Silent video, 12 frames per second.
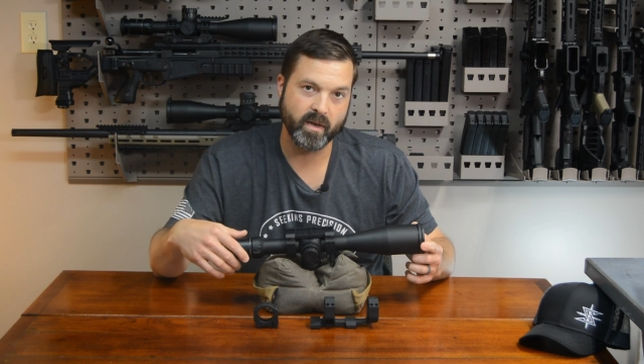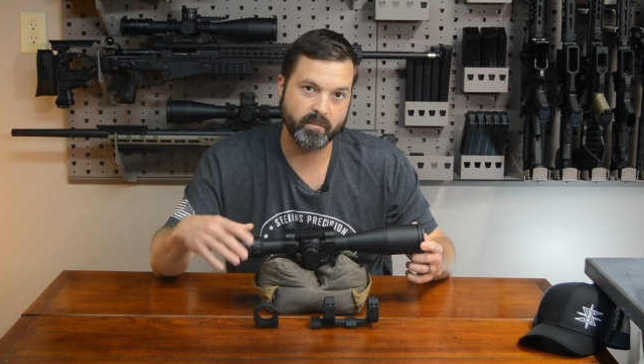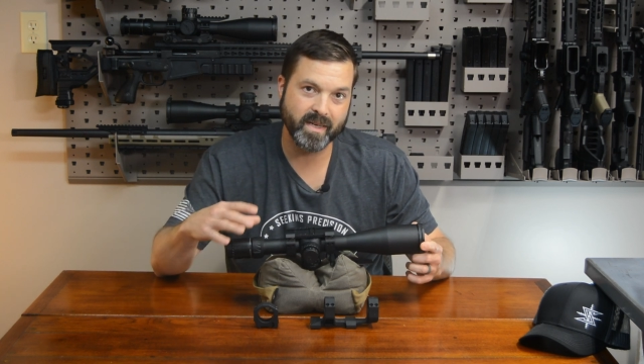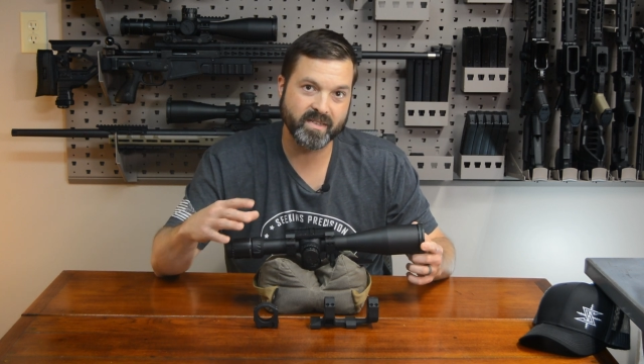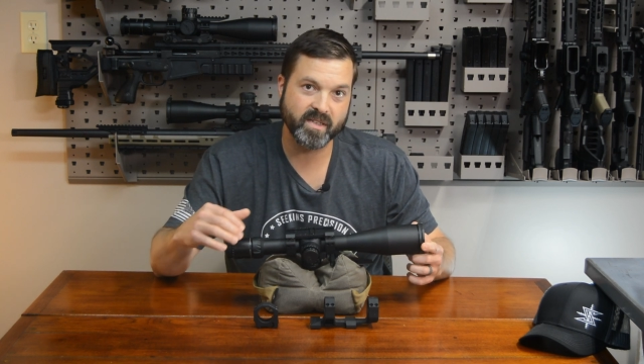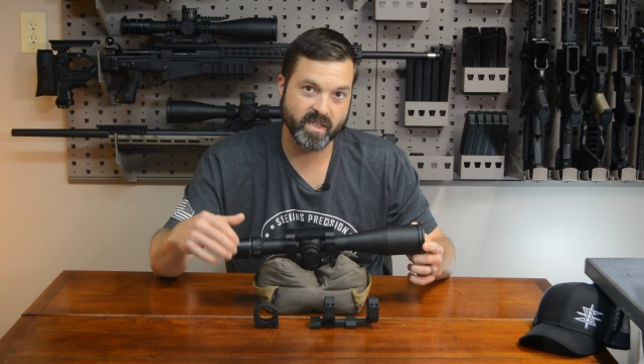
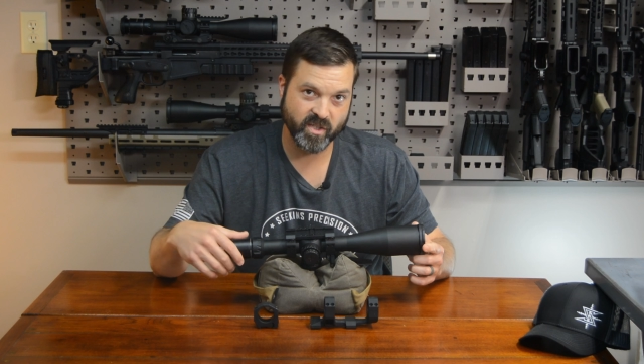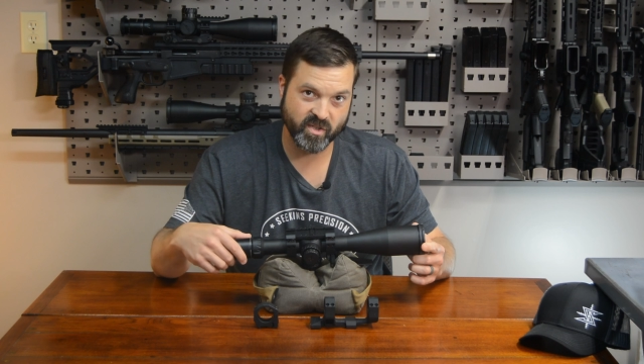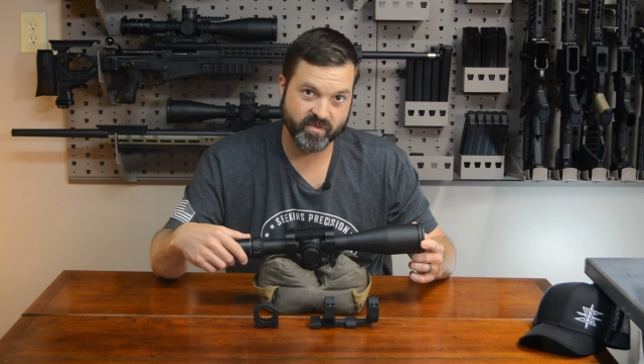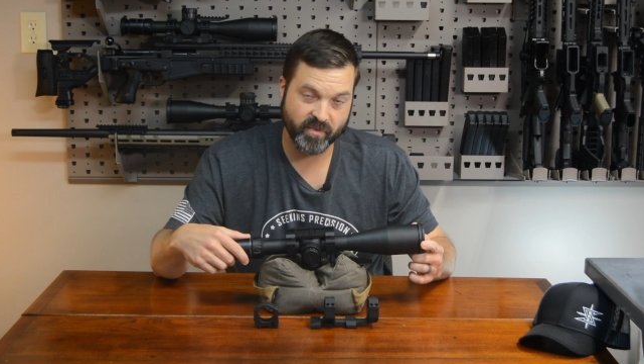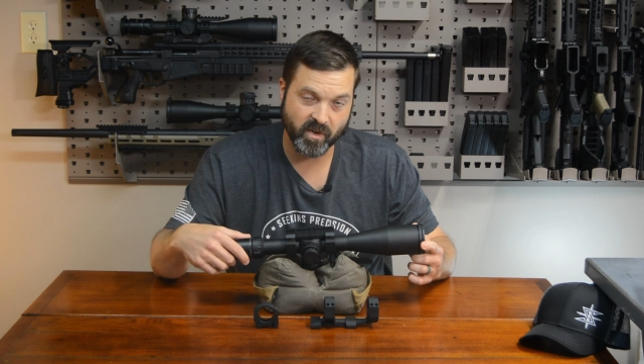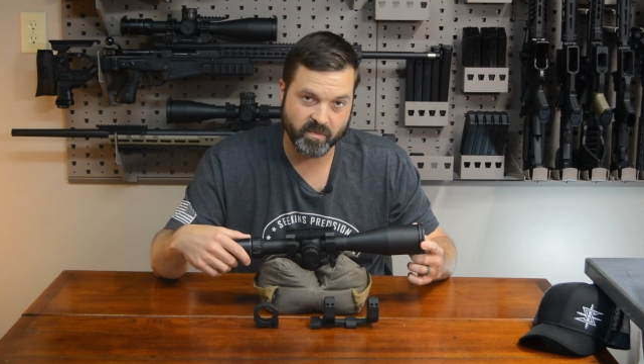Basically just
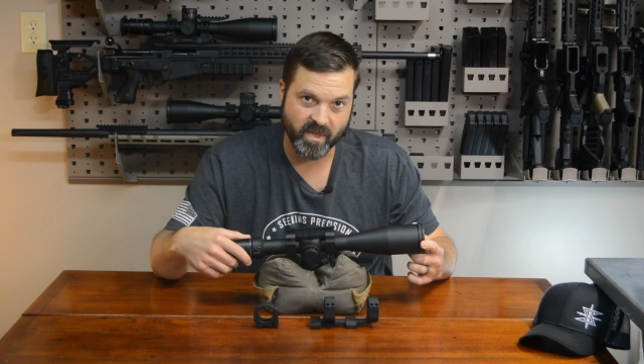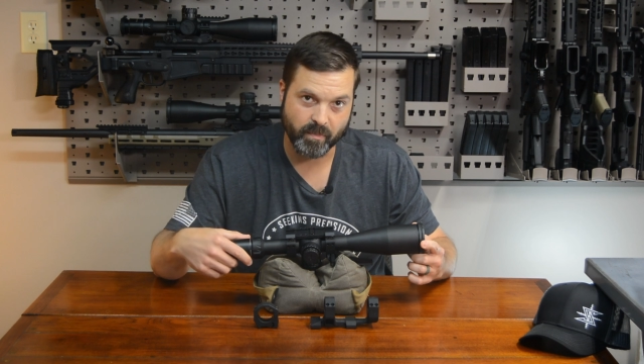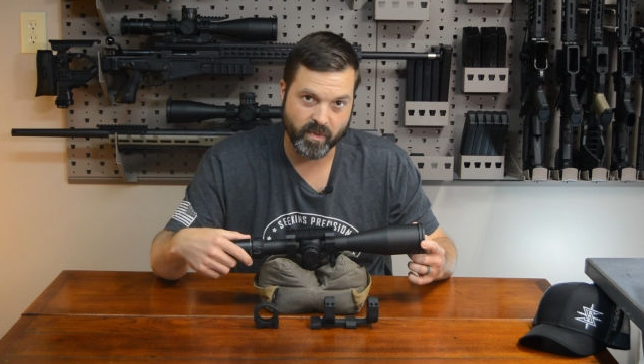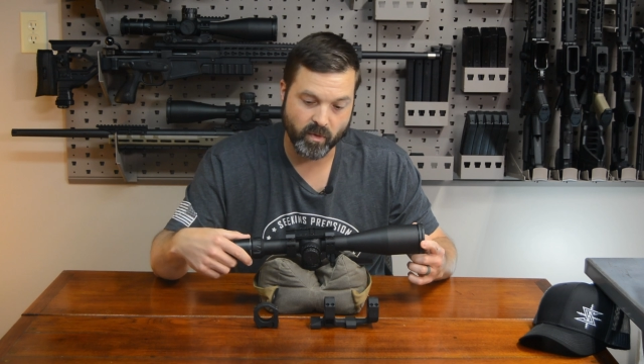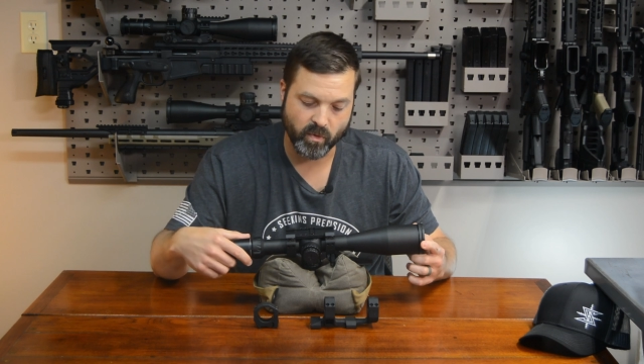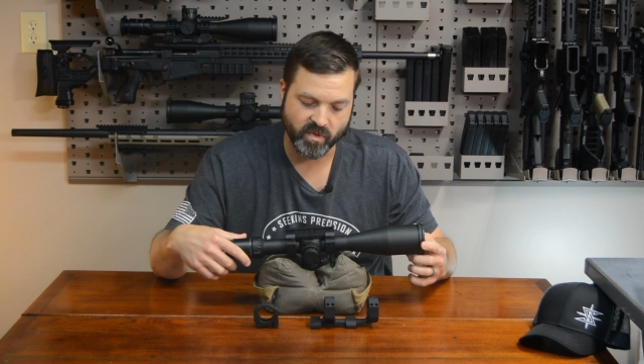firms up
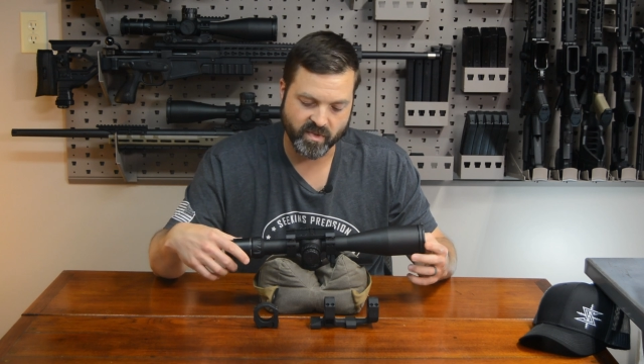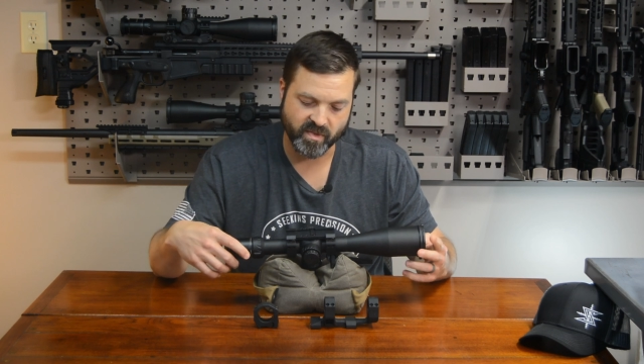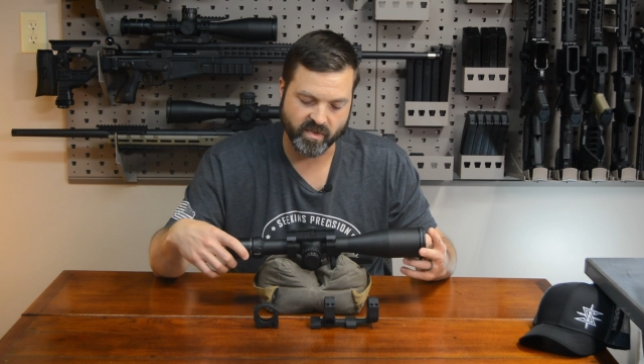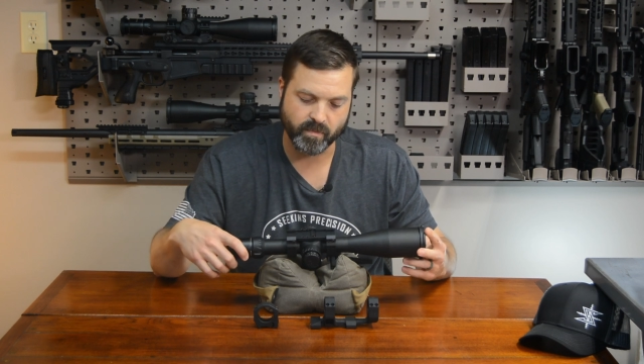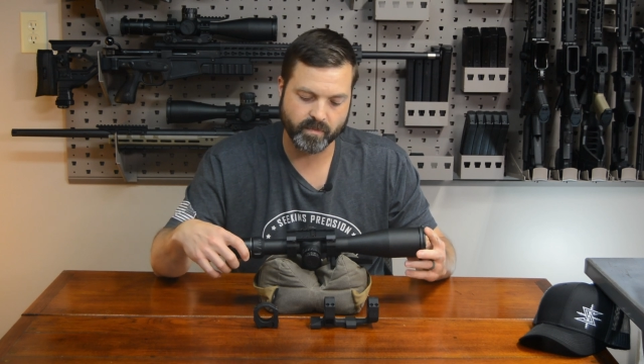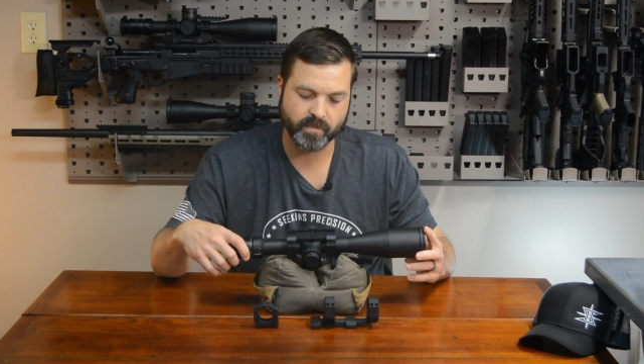the whole
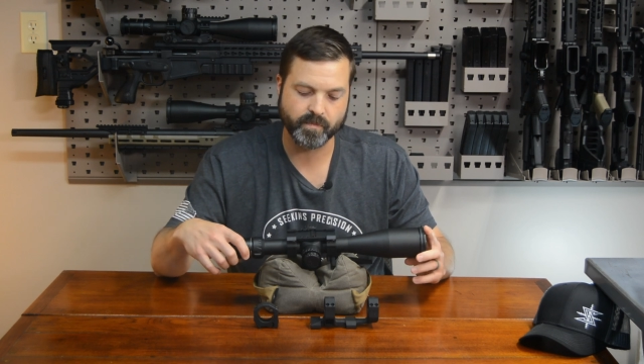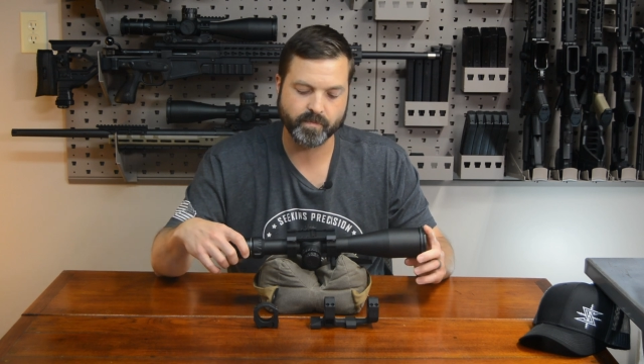system.